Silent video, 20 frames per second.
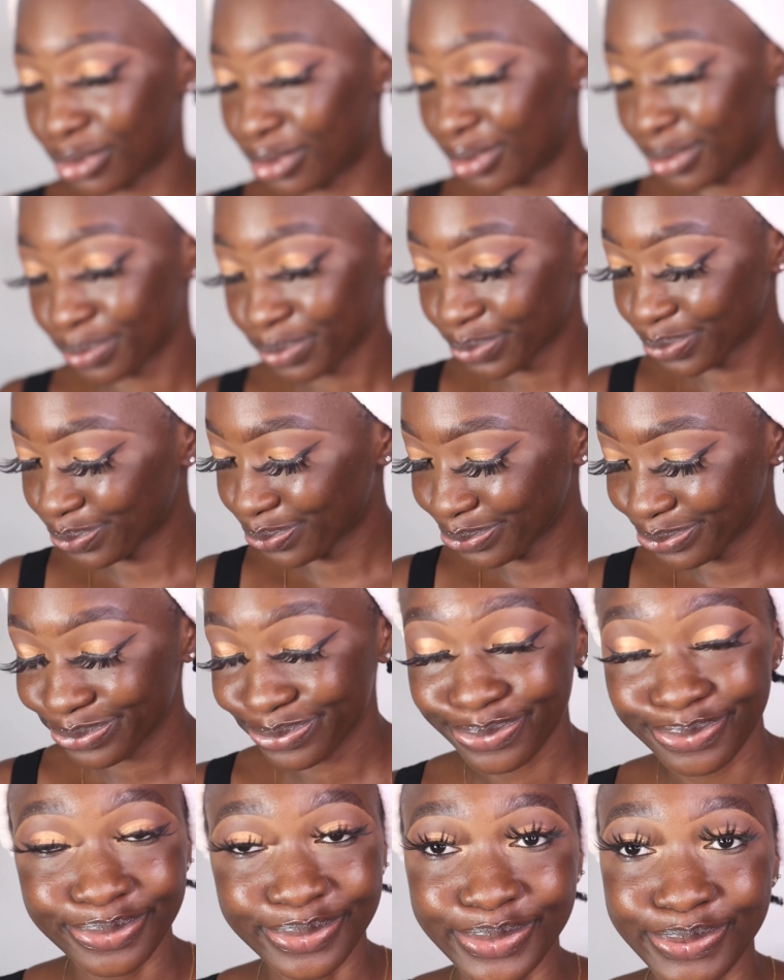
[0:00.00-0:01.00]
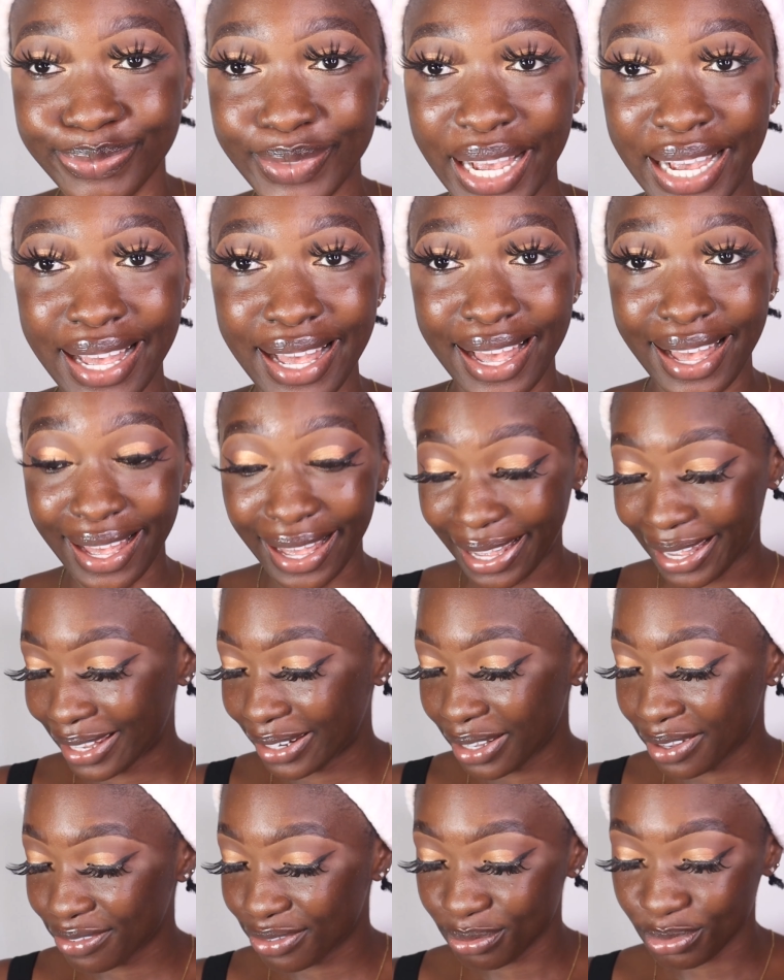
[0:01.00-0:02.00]
but I
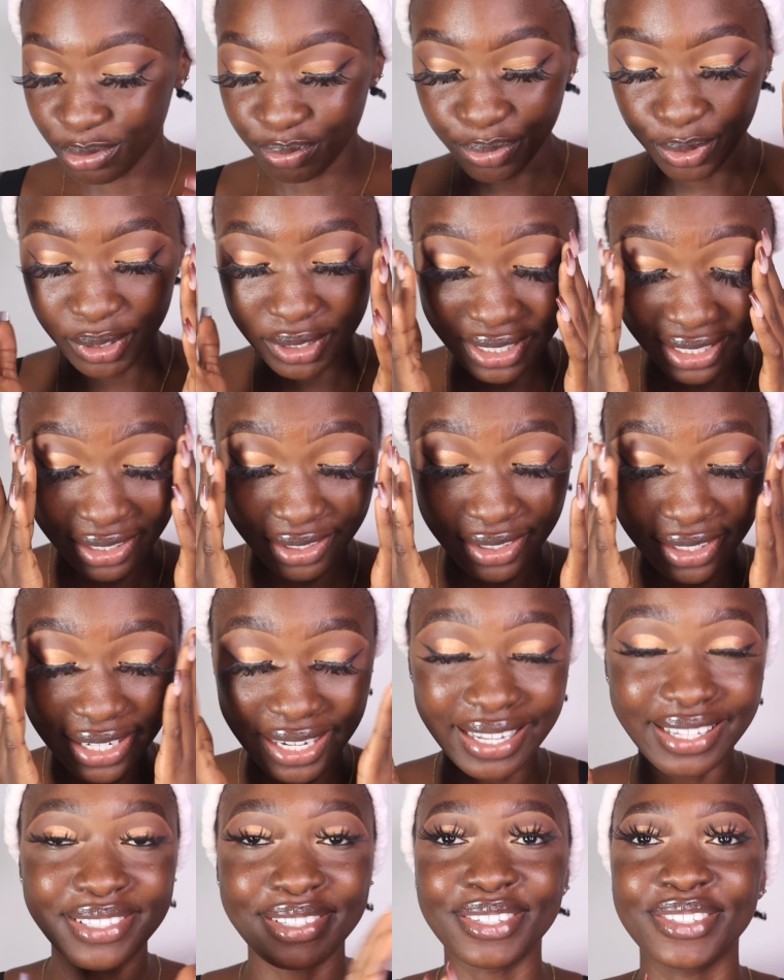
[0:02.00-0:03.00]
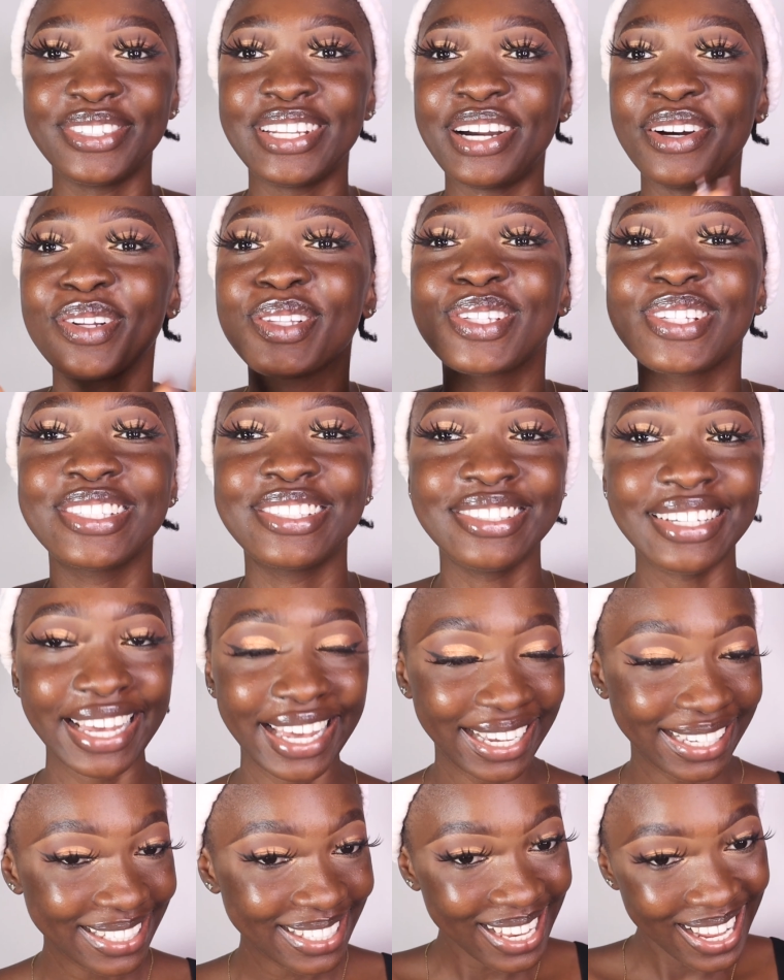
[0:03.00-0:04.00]
cannot even be bothered, you guys. So now to the
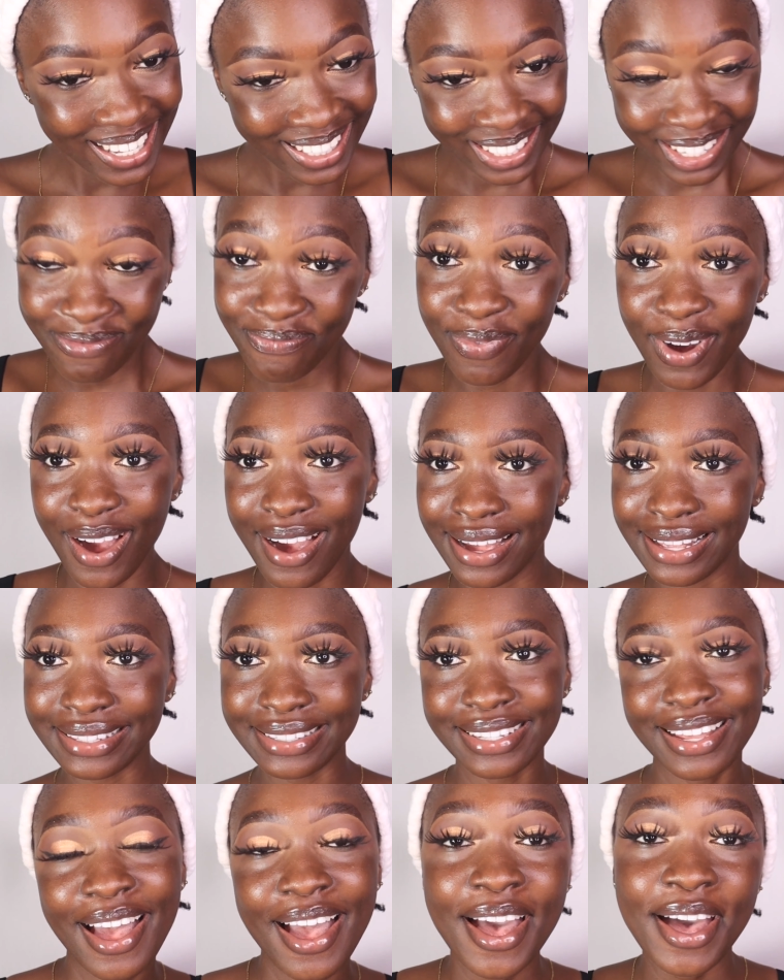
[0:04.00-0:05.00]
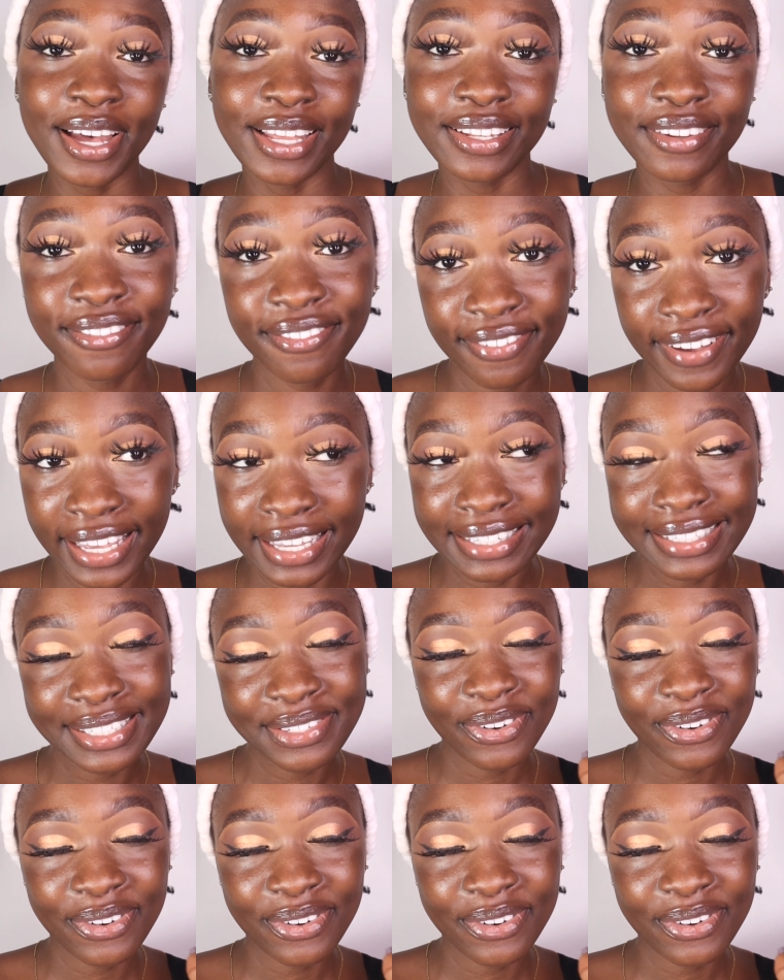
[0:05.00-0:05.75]
exciting part, the face.